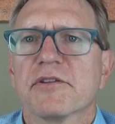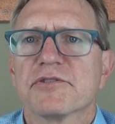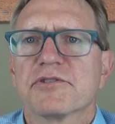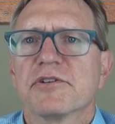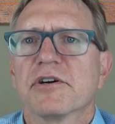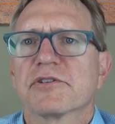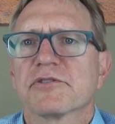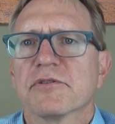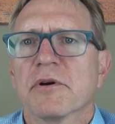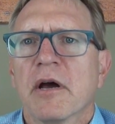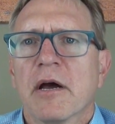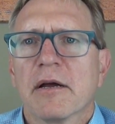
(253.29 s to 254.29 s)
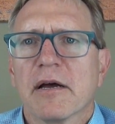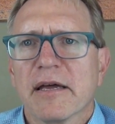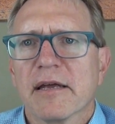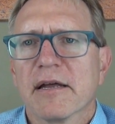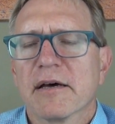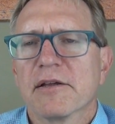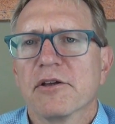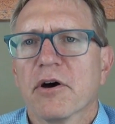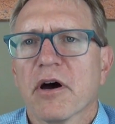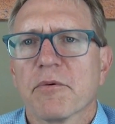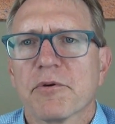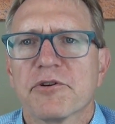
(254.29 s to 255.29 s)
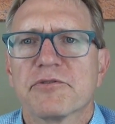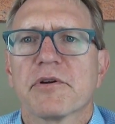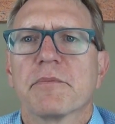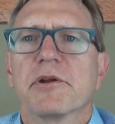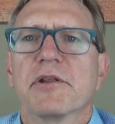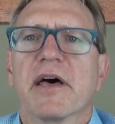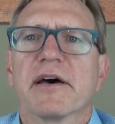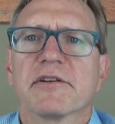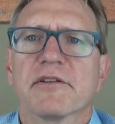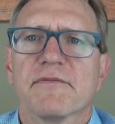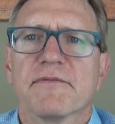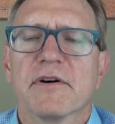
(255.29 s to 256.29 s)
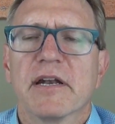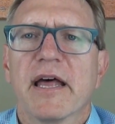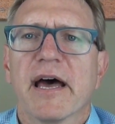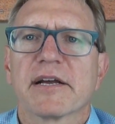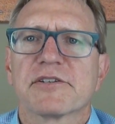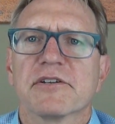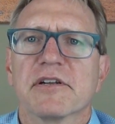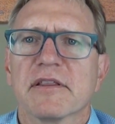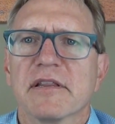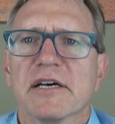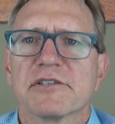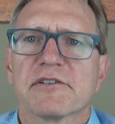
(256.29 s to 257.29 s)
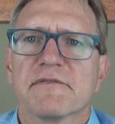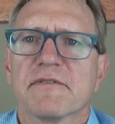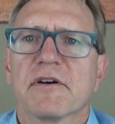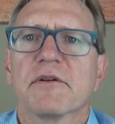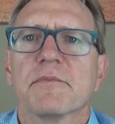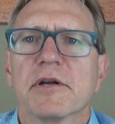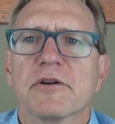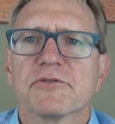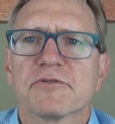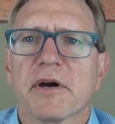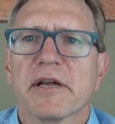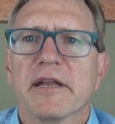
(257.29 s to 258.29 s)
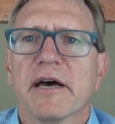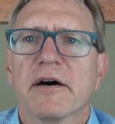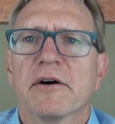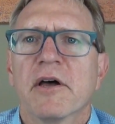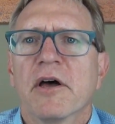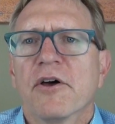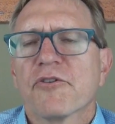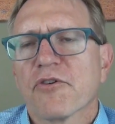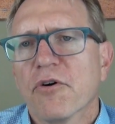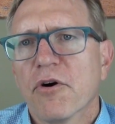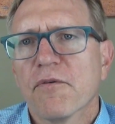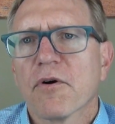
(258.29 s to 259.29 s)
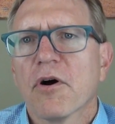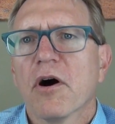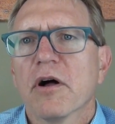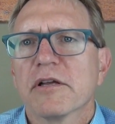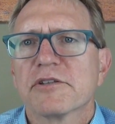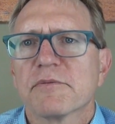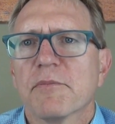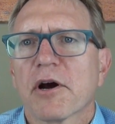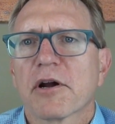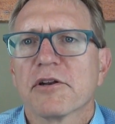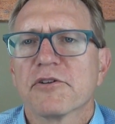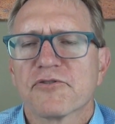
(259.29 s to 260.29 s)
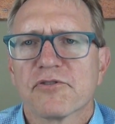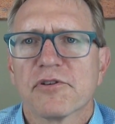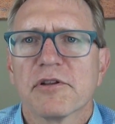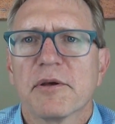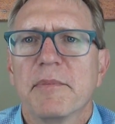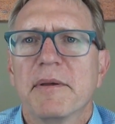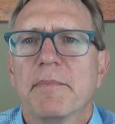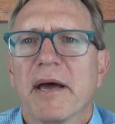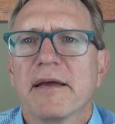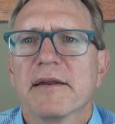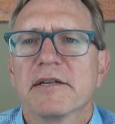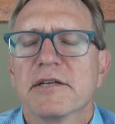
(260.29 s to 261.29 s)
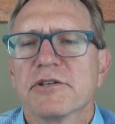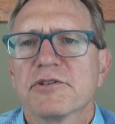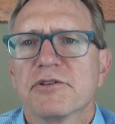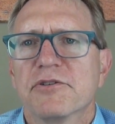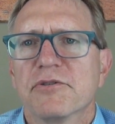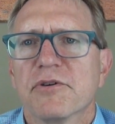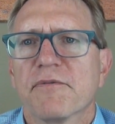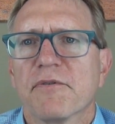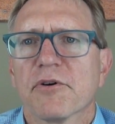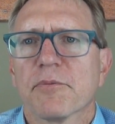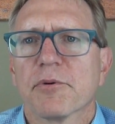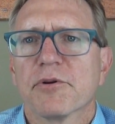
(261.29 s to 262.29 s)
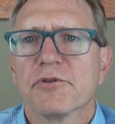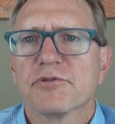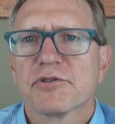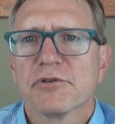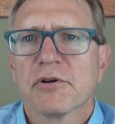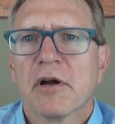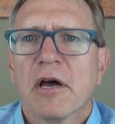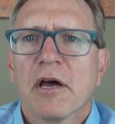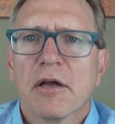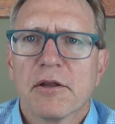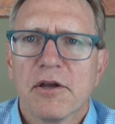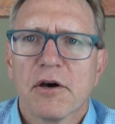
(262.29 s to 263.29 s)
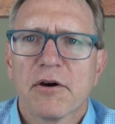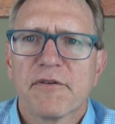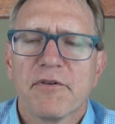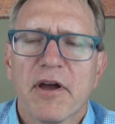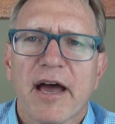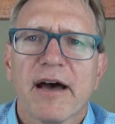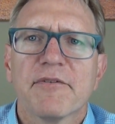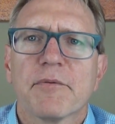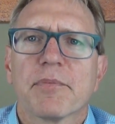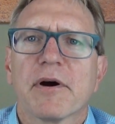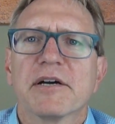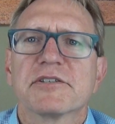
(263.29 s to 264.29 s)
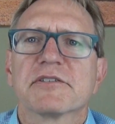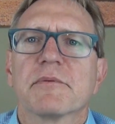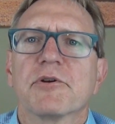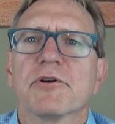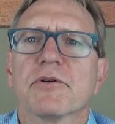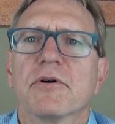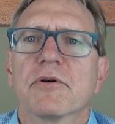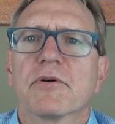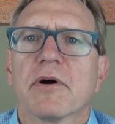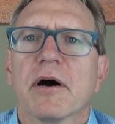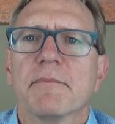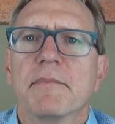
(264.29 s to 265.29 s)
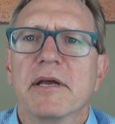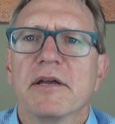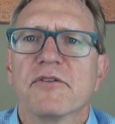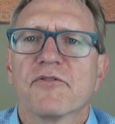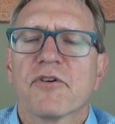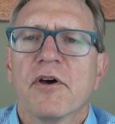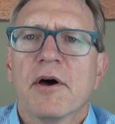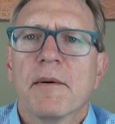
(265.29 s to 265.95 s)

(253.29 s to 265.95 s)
this juncture, and I would attribute that to fund action and less to fundamentals right now. So overall, it's a market to certainly be paying attention to if you're a producer. If you haven't priced some of your old crop beans,